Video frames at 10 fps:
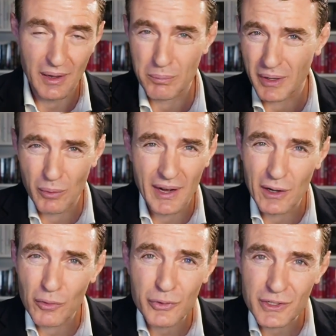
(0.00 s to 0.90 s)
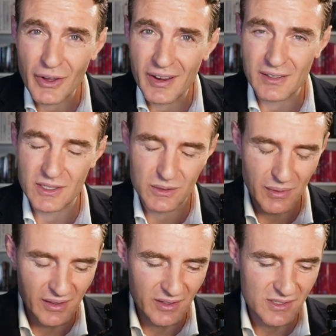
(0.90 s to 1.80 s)
And by the way, I love your titles as
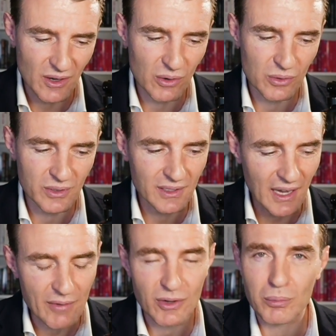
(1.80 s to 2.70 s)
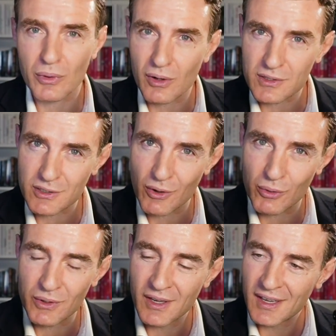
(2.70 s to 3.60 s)
well. They're so clever, but
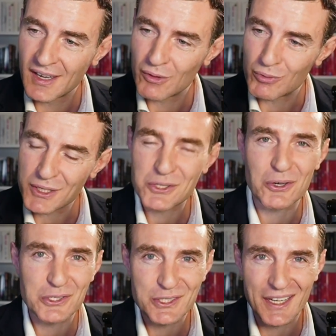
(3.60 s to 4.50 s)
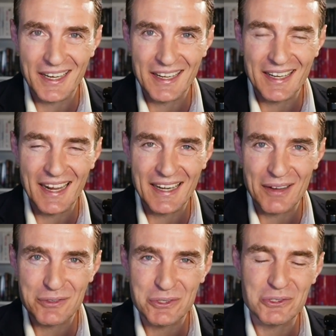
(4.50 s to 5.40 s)
also researched and and
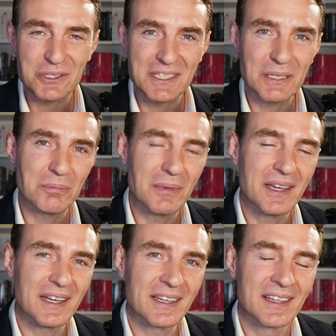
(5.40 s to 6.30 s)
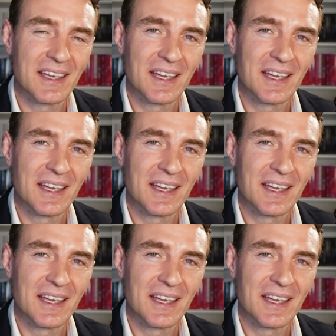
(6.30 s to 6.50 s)
have such deep meaning.